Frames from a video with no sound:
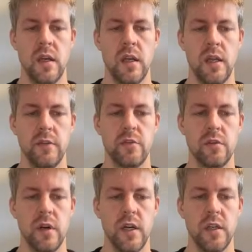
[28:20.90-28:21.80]
and
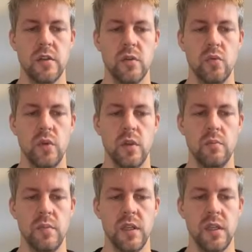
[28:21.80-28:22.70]
right will
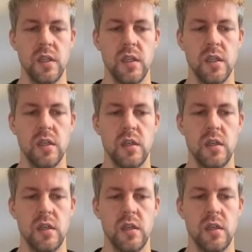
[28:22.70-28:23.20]
be,